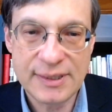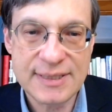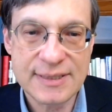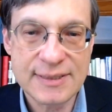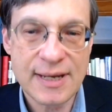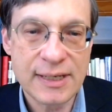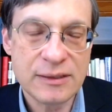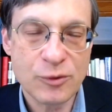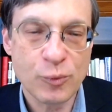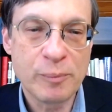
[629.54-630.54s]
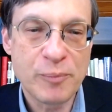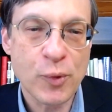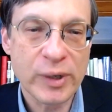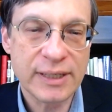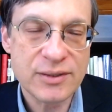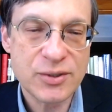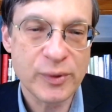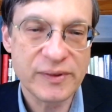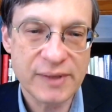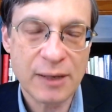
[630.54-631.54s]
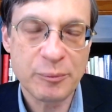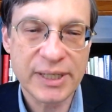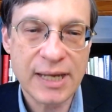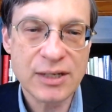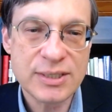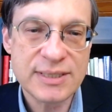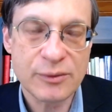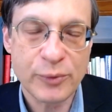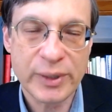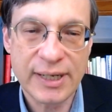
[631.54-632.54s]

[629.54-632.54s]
the society that we're born into and the obligations that we